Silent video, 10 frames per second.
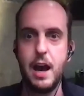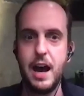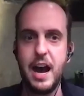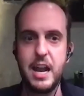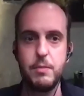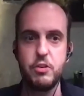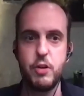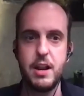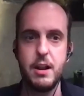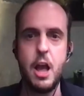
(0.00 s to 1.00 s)
items are traded,
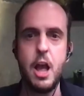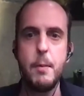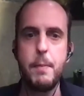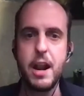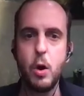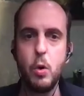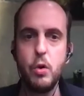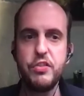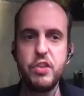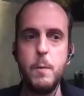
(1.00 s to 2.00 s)
but
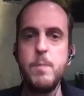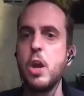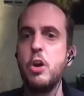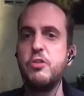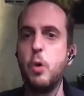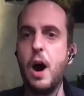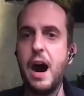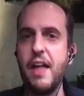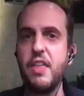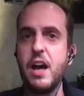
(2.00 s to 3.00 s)
also for
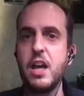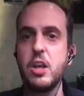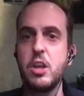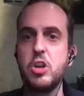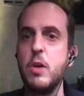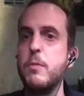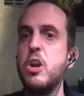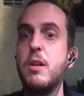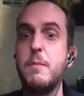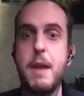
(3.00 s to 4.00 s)
other community
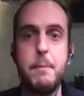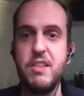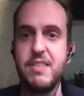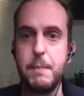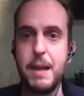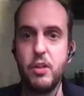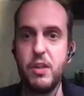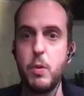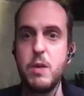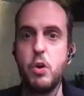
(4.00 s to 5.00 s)
members and people that
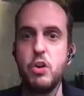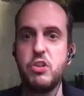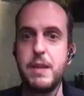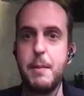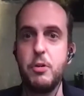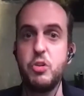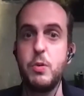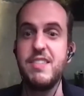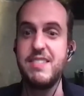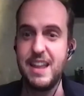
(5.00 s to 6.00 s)
we want to be able to
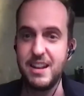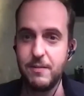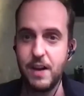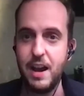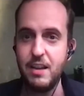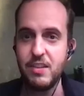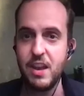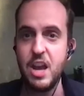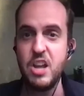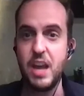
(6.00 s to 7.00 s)
incentivize
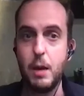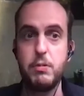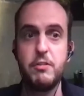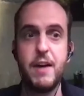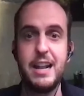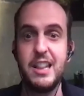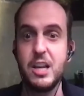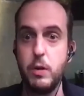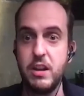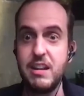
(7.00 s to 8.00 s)
to help provide
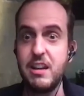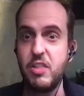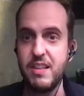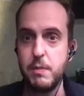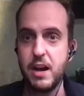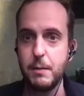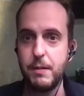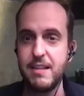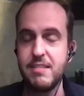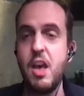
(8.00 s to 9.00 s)
liquidity to this
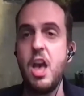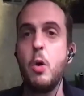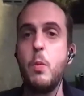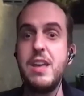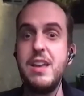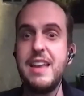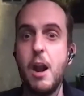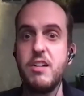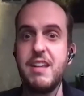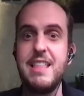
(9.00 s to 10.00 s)
marketplace. We can
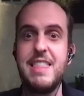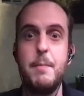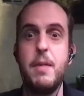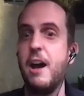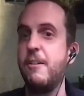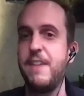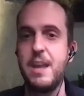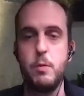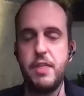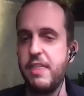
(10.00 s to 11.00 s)
guarantee them a fee,
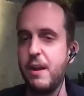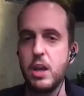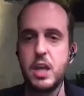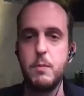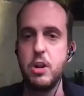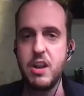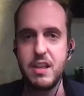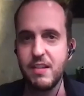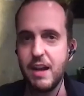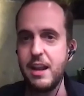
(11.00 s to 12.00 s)
whether they're a community
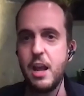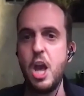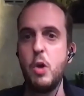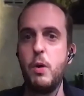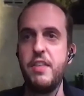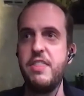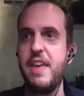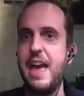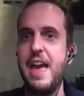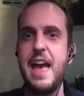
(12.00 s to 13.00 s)
site, whether
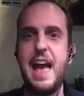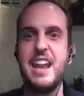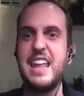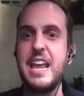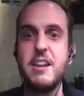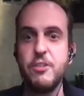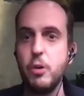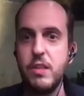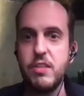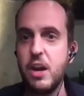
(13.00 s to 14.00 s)
they're an
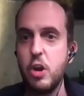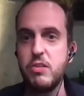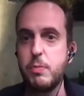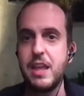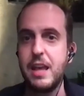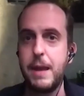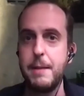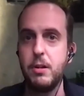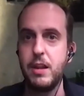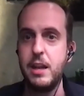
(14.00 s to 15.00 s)
influencer who's bringing people
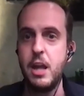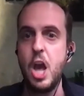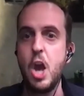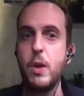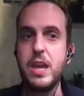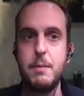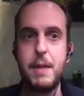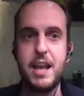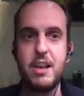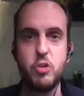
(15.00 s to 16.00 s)
in. We can make
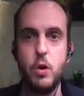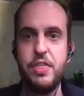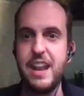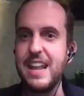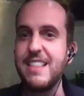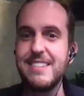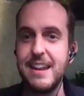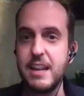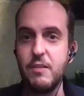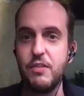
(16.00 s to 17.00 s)
sure that
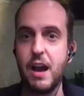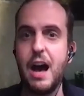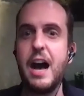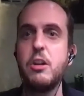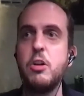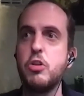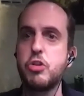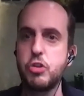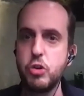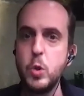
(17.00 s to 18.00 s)
incentives are
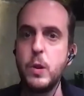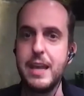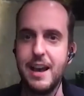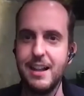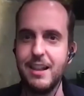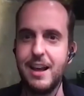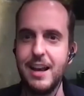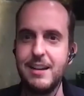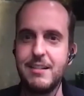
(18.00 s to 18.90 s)
truly aligned.